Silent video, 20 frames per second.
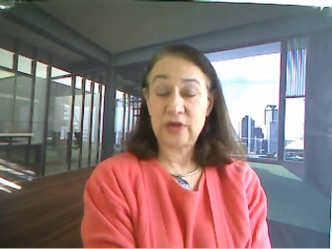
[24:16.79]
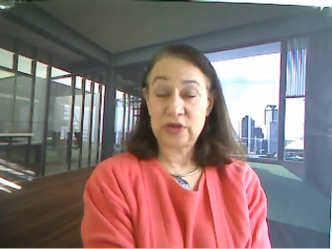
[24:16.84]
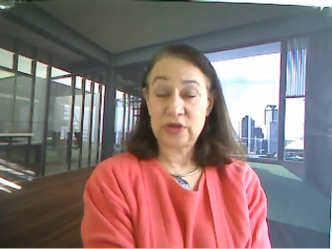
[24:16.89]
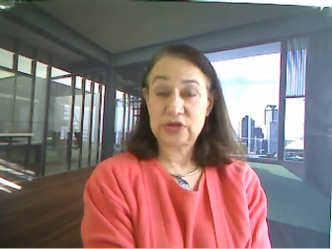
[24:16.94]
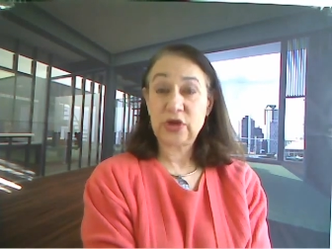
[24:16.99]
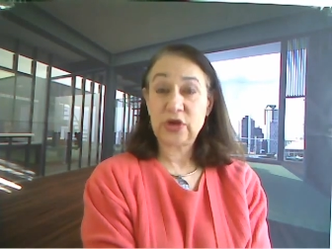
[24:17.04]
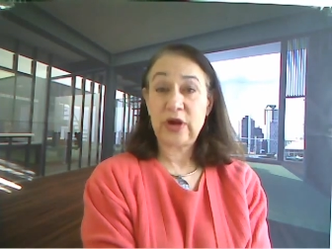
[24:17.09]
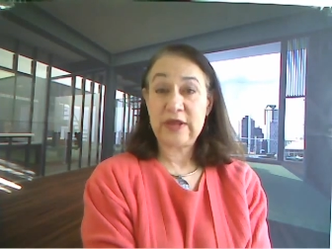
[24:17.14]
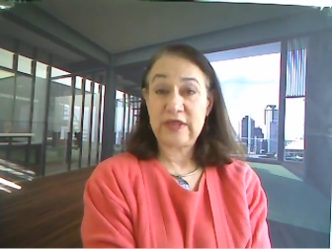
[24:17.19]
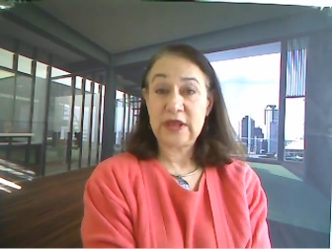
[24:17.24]

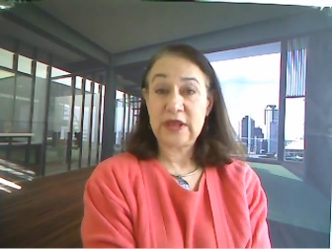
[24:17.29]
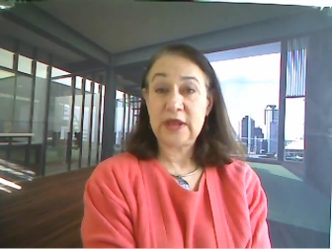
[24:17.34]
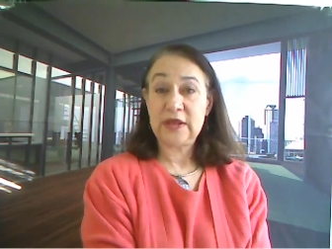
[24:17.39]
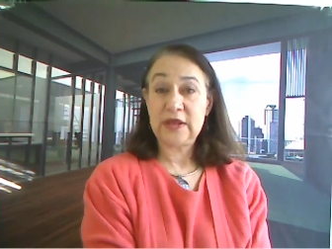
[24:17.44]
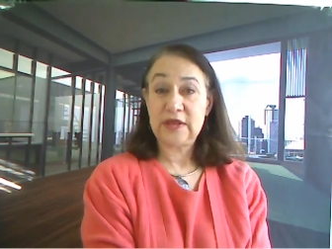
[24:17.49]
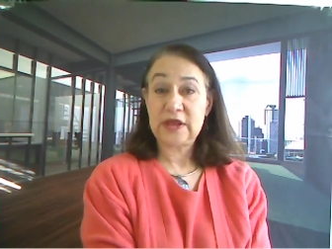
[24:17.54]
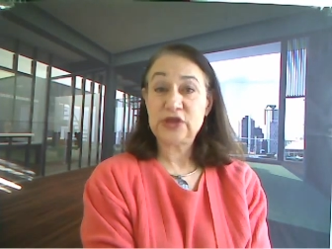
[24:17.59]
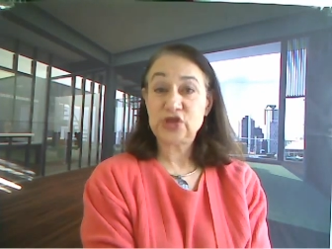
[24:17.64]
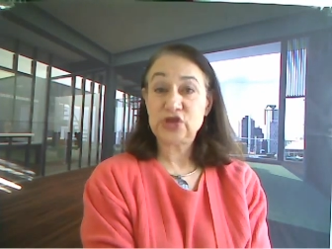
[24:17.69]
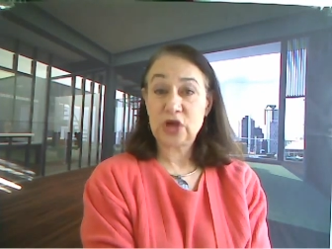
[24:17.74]
sorry,
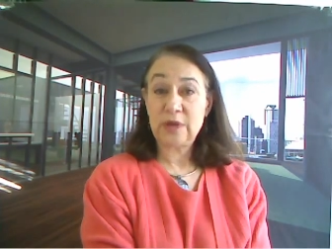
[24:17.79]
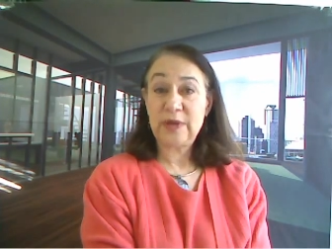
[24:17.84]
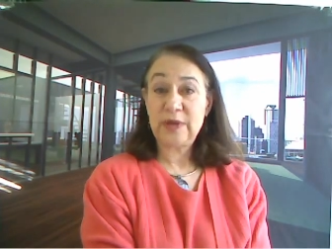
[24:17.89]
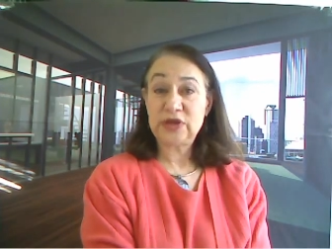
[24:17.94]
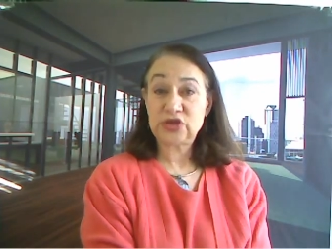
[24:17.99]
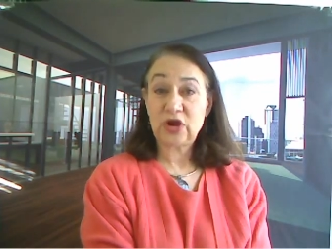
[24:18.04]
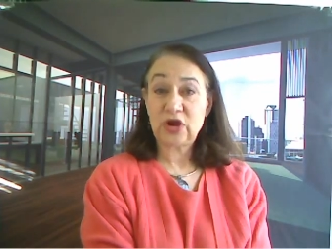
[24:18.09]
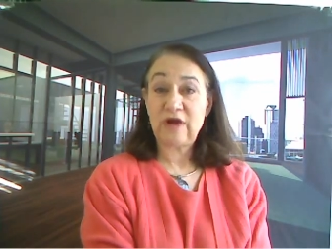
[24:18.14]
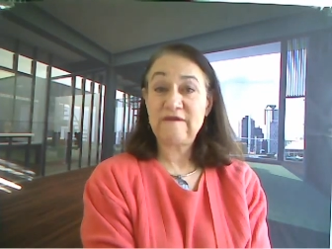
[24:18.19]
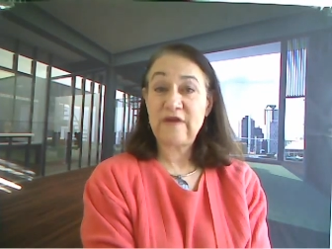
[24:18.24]
the, the
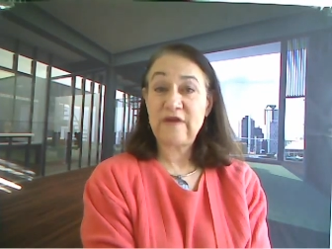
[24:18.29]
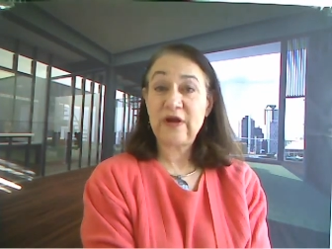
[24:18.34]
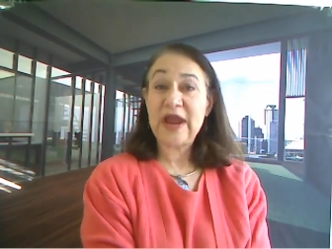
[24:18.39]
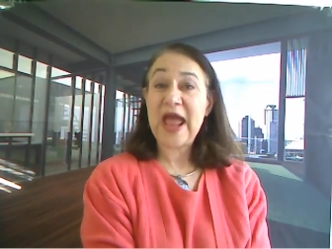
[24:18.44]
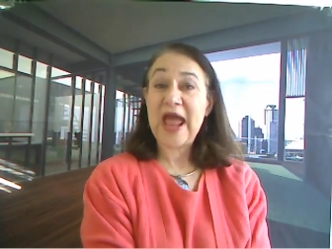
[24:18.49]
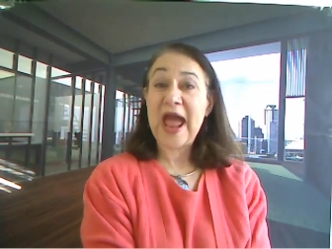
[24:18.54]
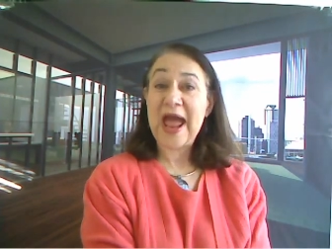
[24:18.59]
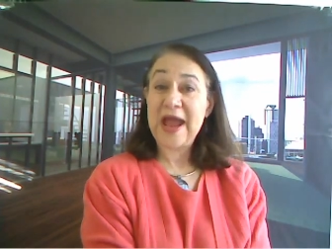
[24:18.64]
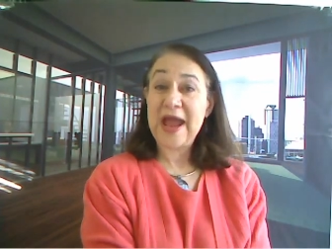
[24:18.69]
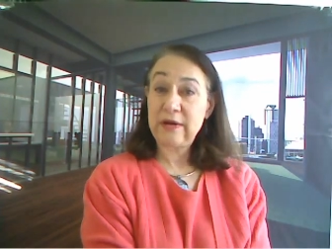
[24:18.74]
Germans are
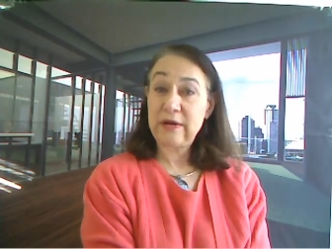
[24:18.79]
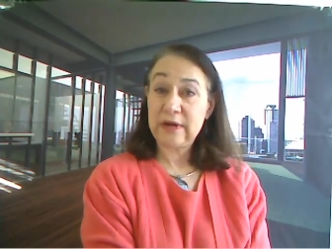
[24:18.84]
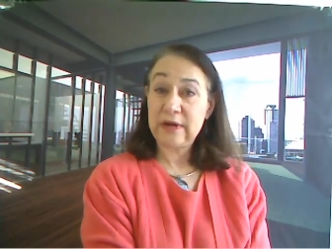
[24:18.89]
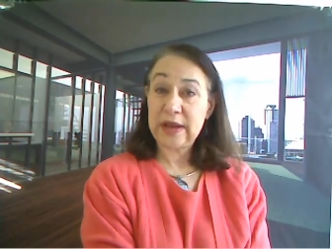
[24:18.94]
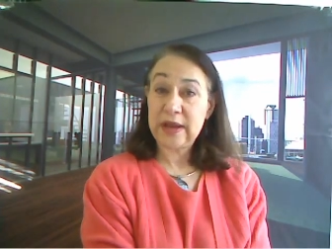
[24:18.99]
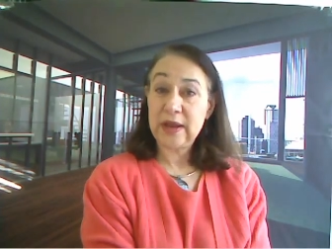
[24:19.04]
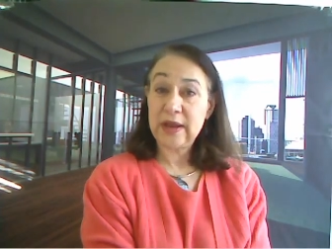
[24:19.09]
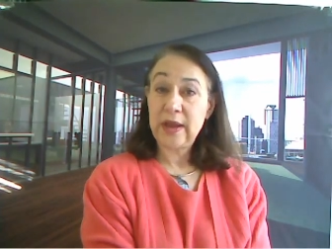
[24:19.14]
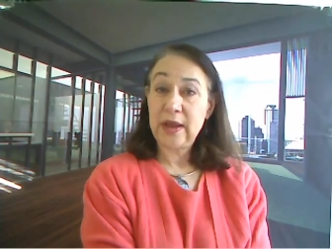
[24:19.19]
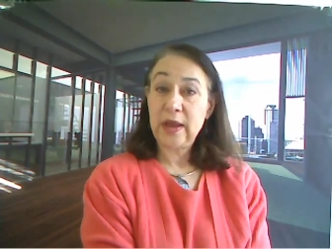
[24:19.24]
very
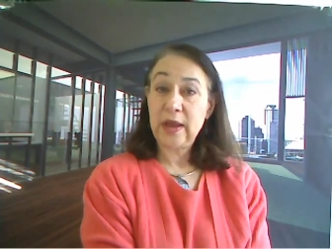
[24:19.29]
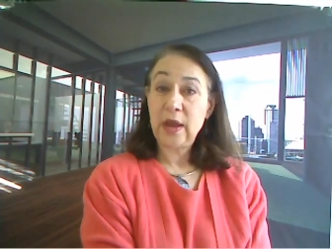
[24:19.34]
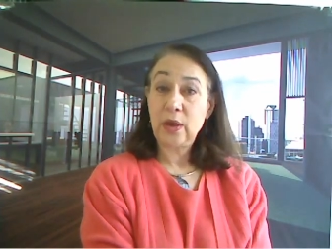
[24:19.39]
angry